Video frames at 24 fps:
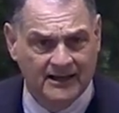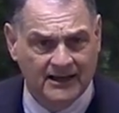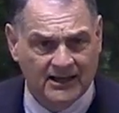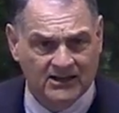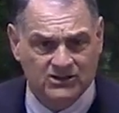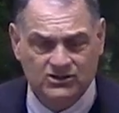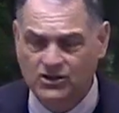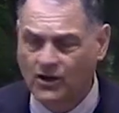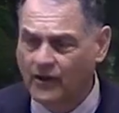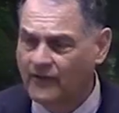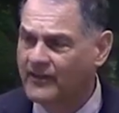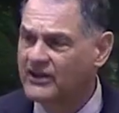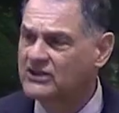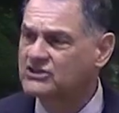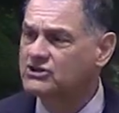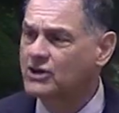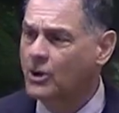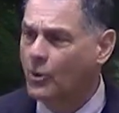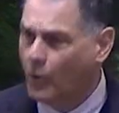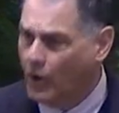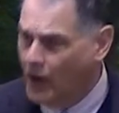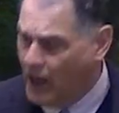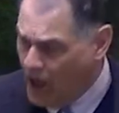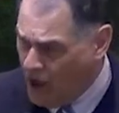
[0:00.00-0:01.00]
And so there's
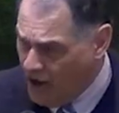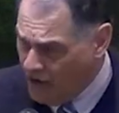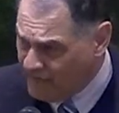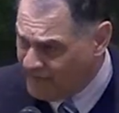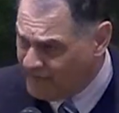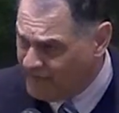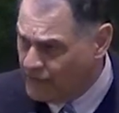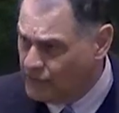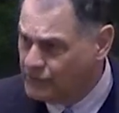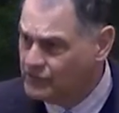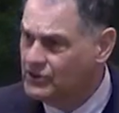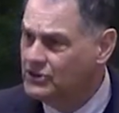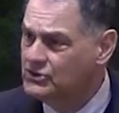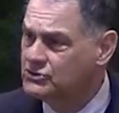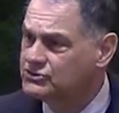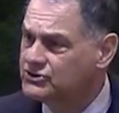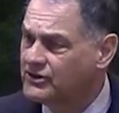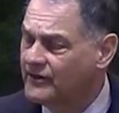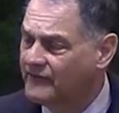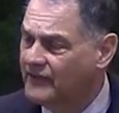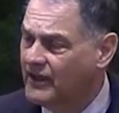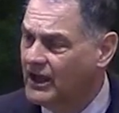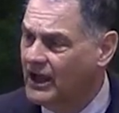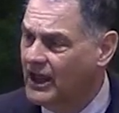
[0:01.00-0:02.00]
a lawful
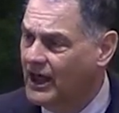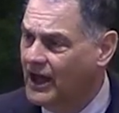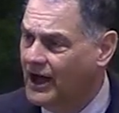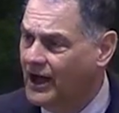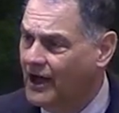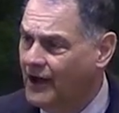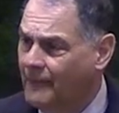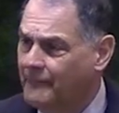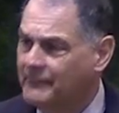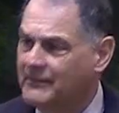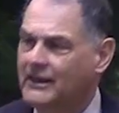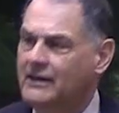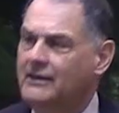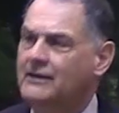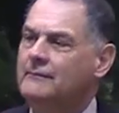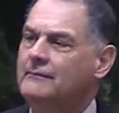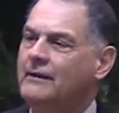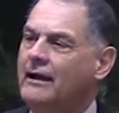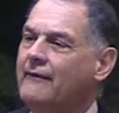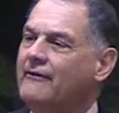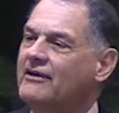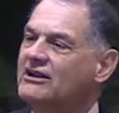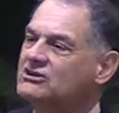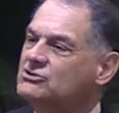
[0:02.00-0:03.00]
use of the law.
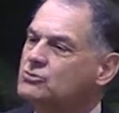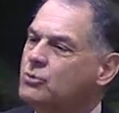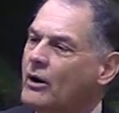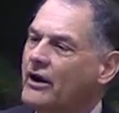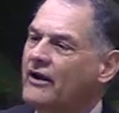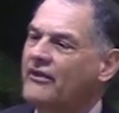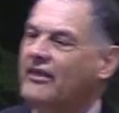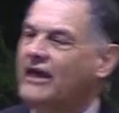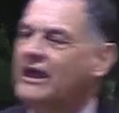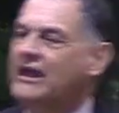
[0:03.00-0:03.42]
And that's where